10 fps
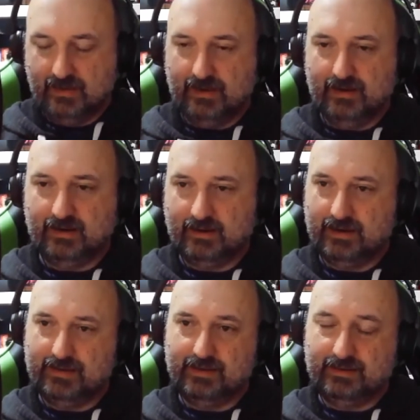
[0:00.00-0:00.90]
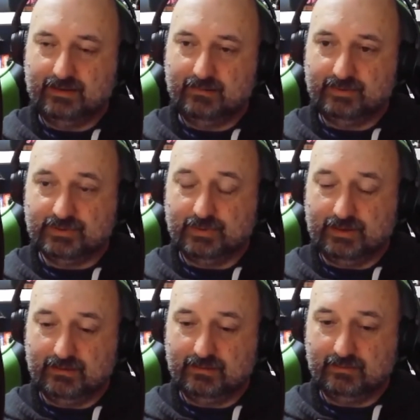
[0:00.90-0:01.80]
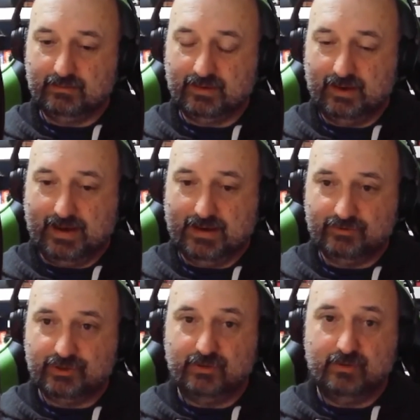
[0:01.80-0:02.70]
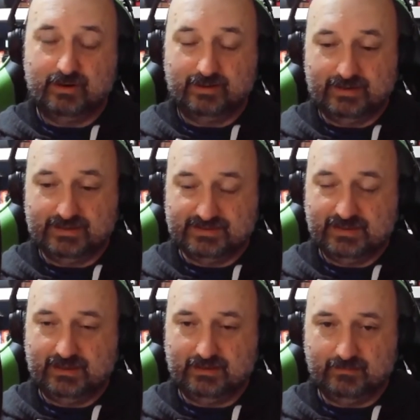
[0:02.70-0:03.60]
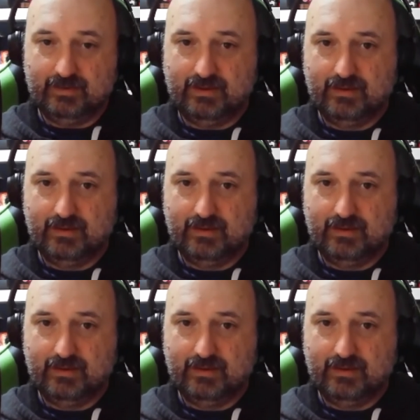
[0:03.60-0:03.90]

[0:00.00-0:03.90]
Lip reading: And then between Andrew and his team,